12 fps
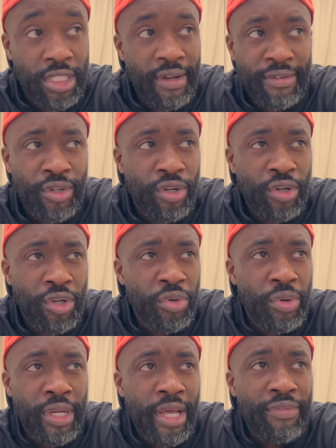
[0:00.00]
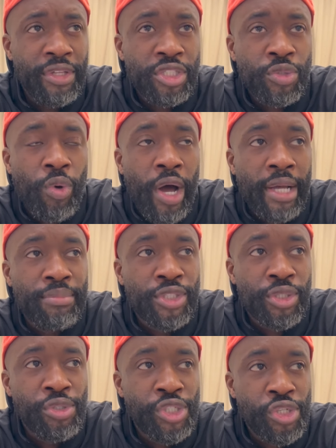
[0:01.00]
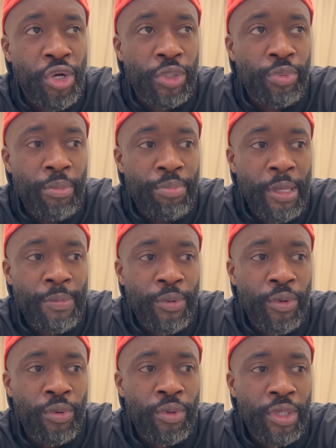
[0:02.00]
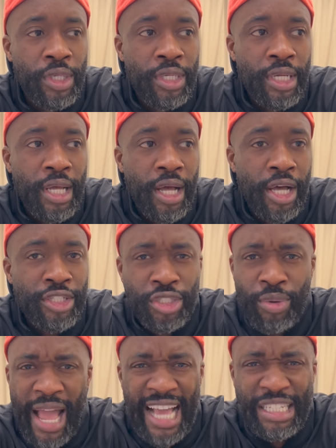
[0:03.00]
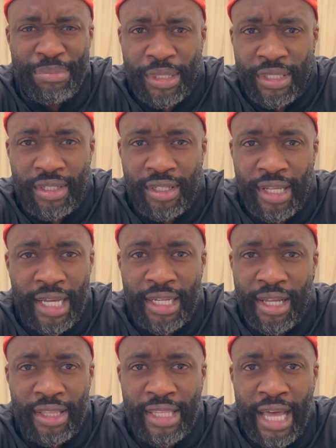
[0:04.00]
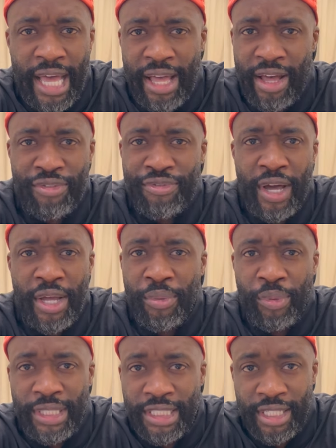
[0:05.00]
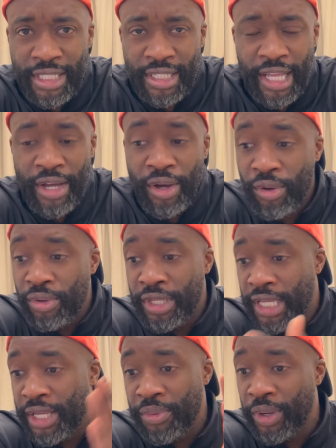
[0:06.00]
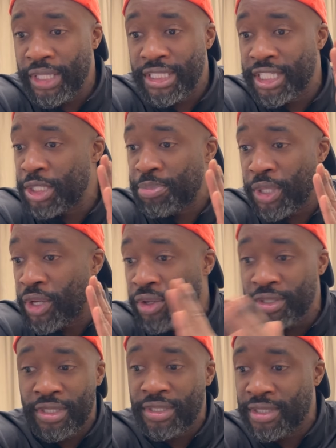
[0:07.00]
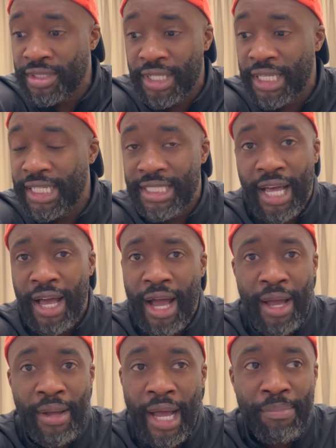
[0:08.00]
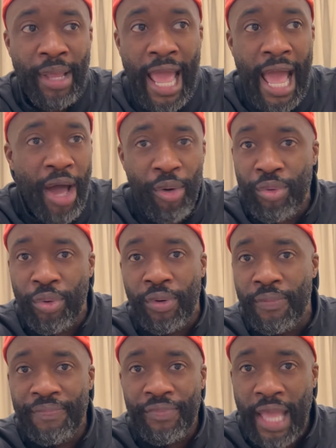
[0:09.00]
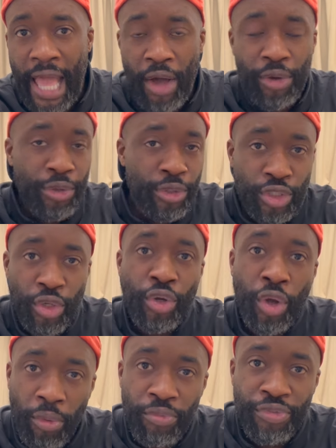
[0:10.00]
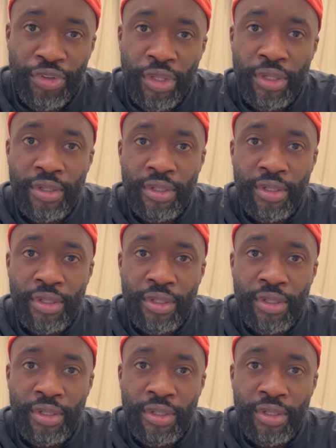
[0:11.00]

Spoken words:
haven't got a clue. And this is why I'm so shocked when people are so adamant, like, that a fighter wins this. Like, oh, he wins this because he's... I'm like, how? How are you so confident?